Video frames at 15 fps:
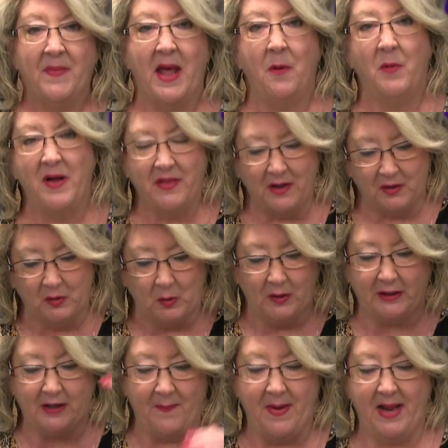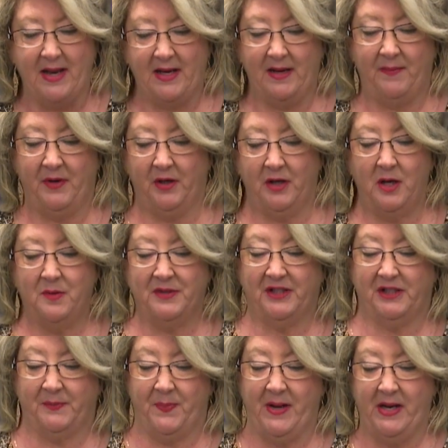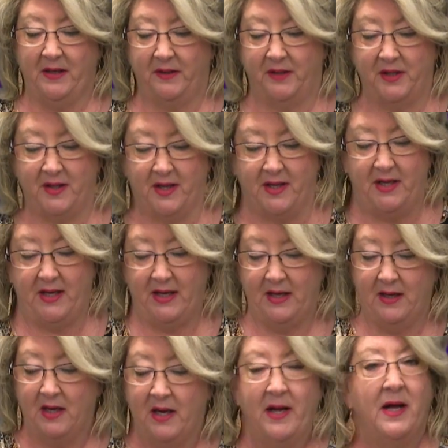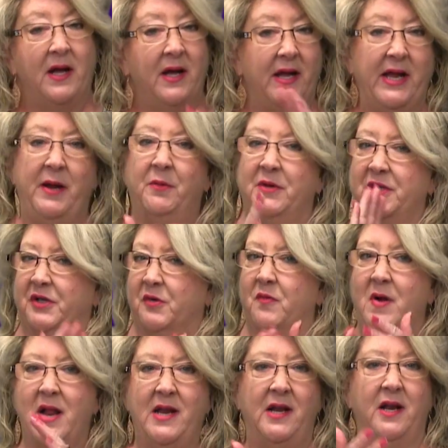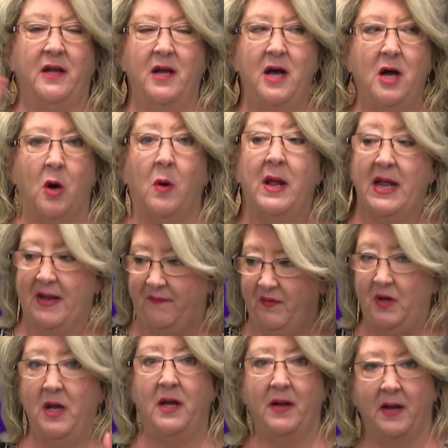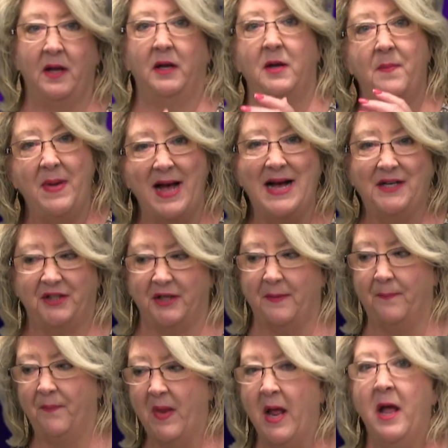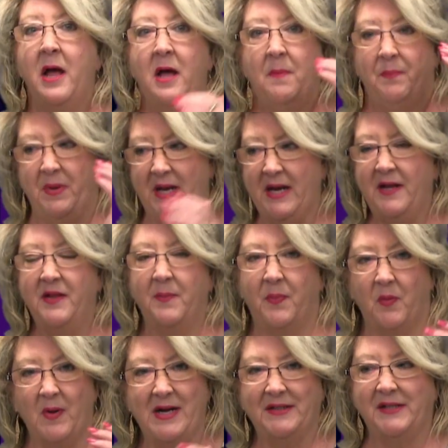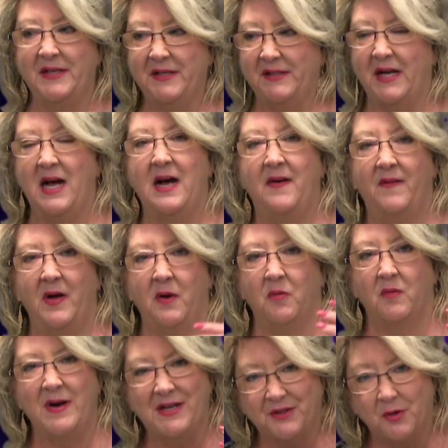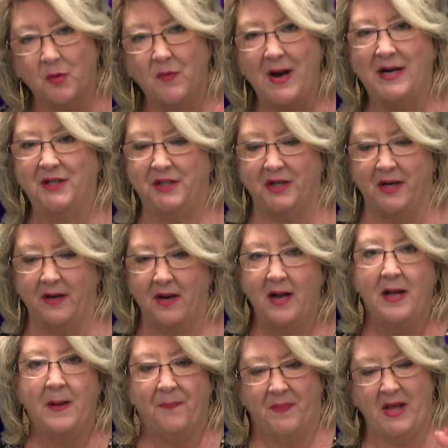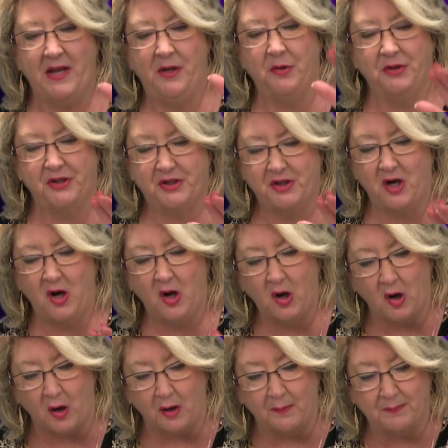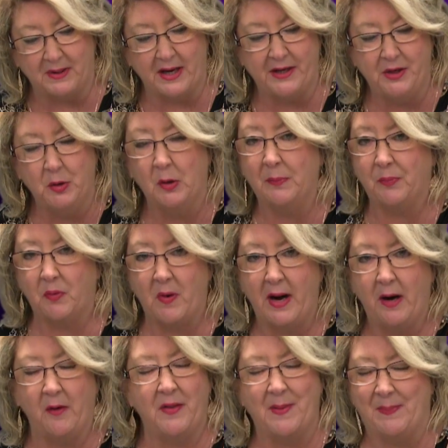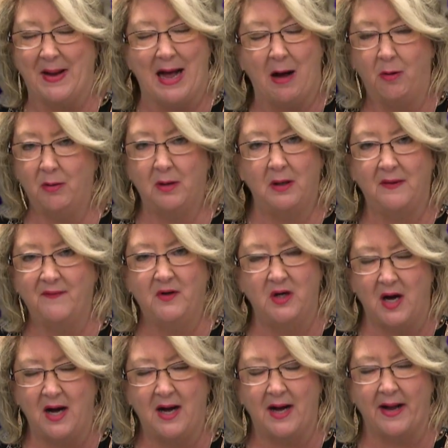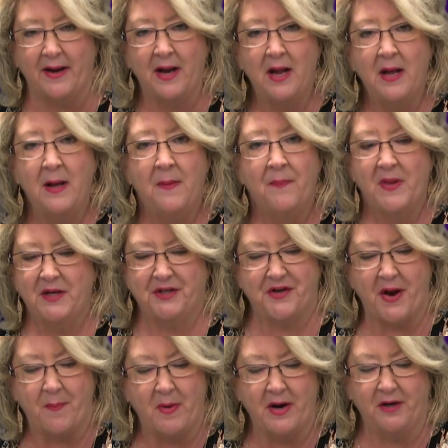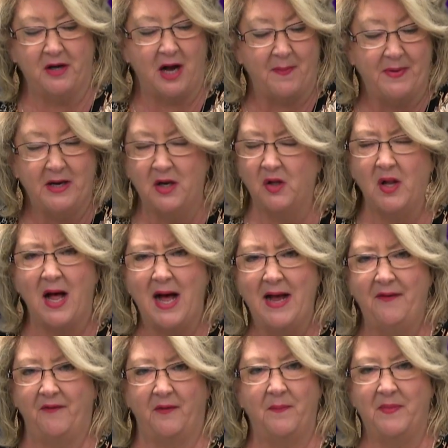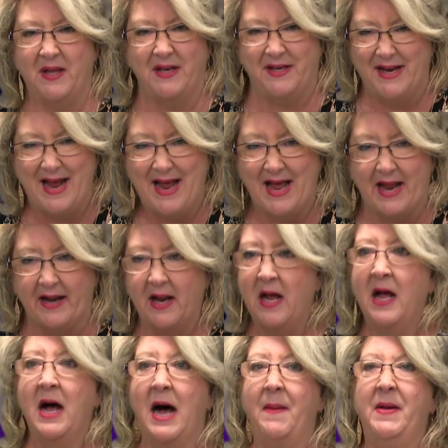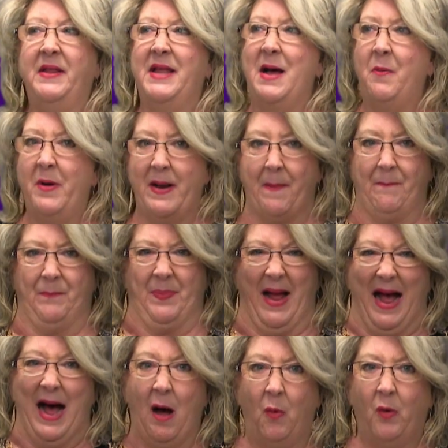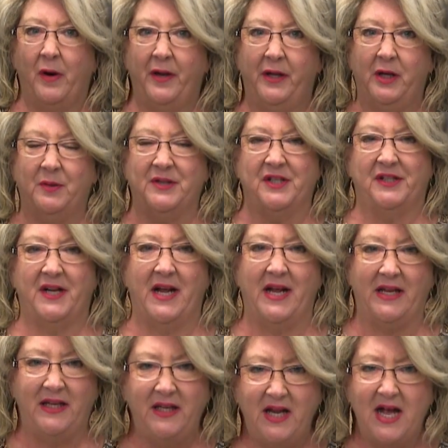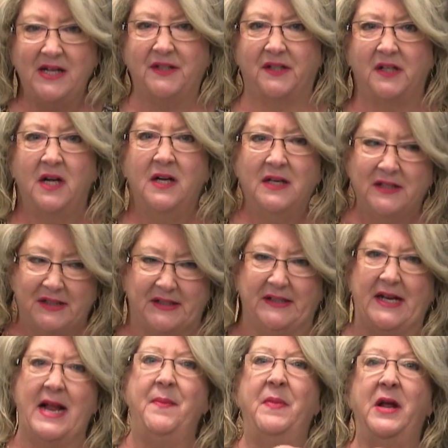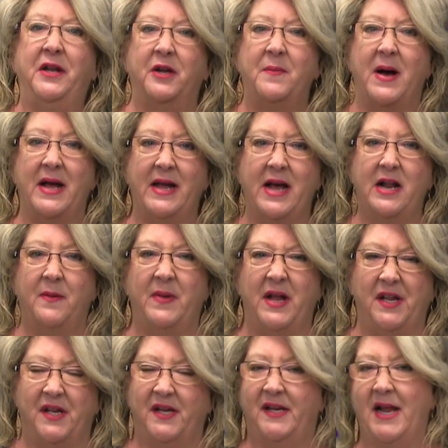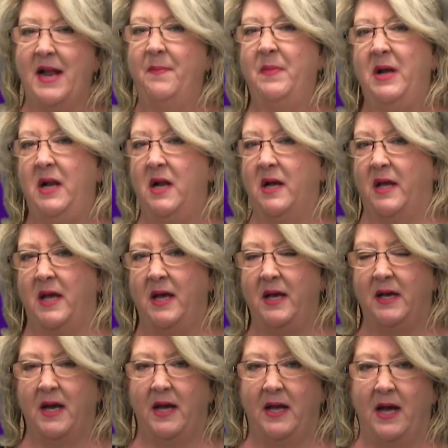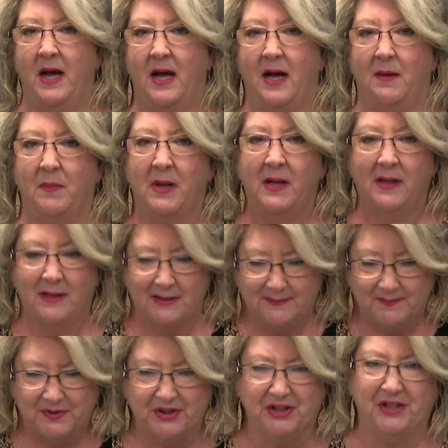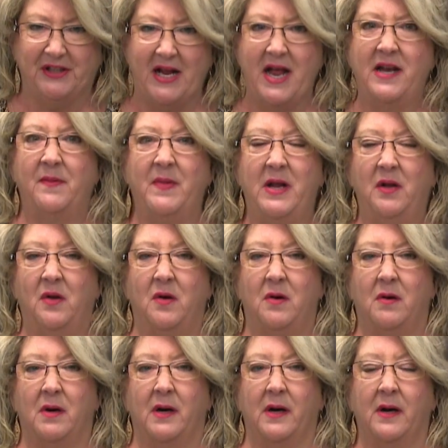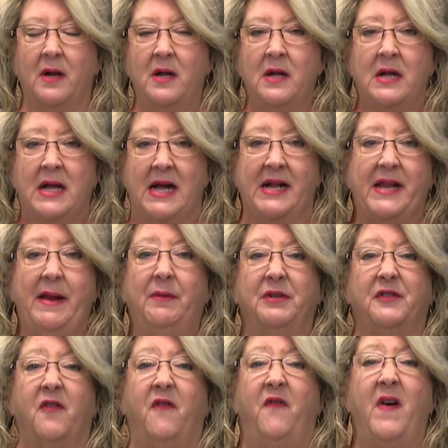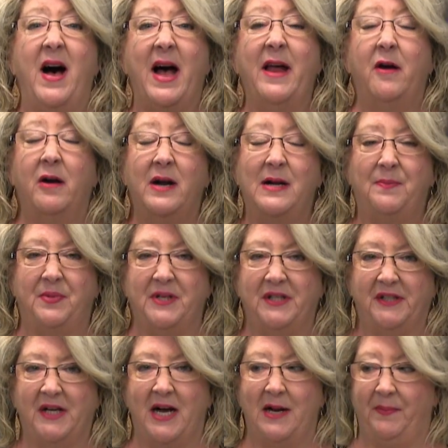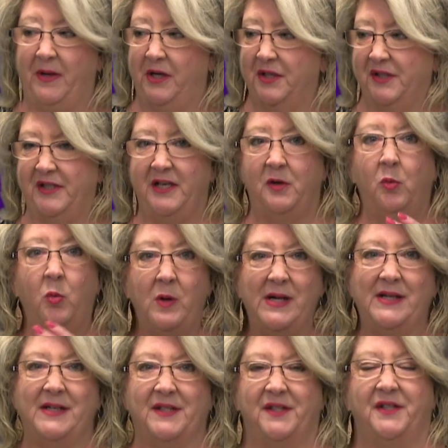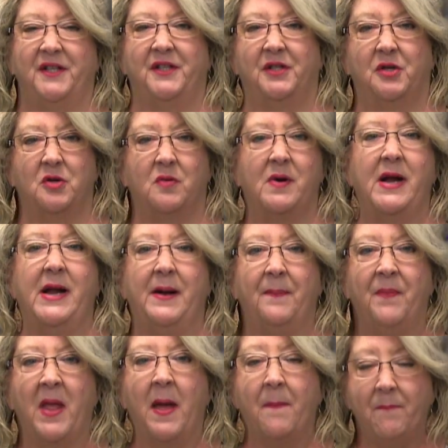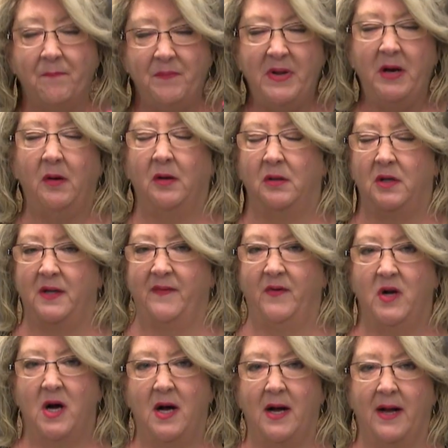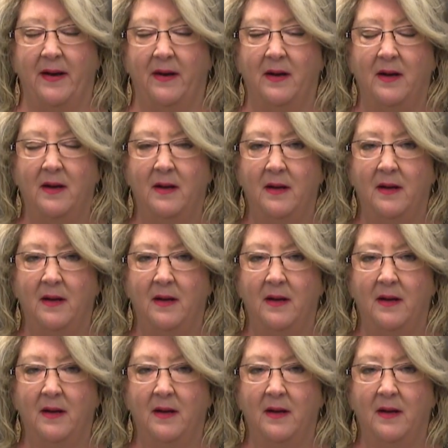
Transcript: And when the Lord commanded him to go and speak to the king, he was ready to go. If you eh, imagine being in the presence of a resurrection that you saw by your prayer and the power of God, someone coming alive from the dead. I mean, that would empower you and say, Yes, send me to my enemies, send me to King Ahab, send me, Lord. And he was fired up inside because he had witnessed this great miracle of God.